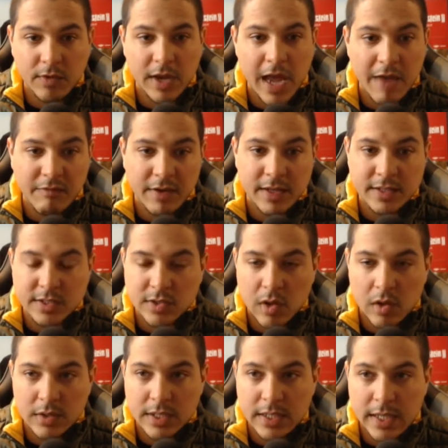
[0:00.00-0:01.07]
I haven't
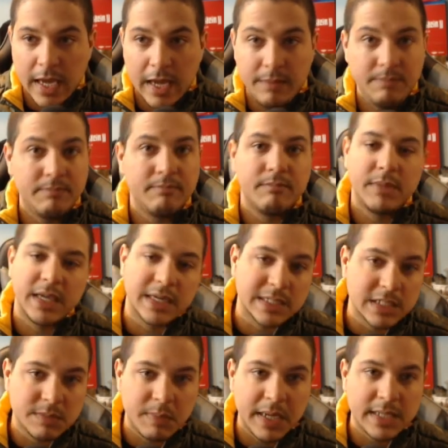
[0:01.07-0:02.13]
installed it yet because
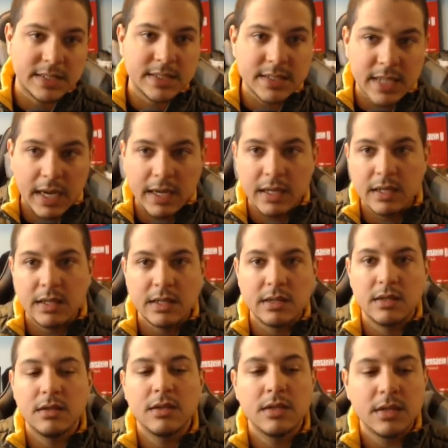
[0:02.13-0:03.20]
space is getting a
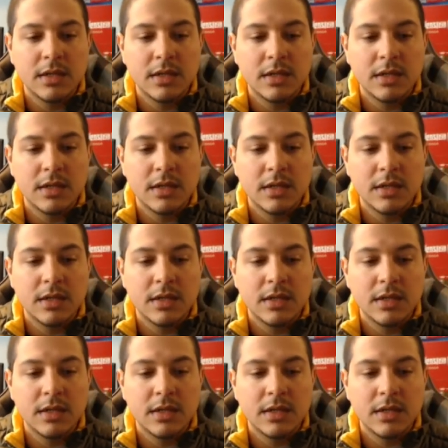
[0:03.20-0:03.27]
little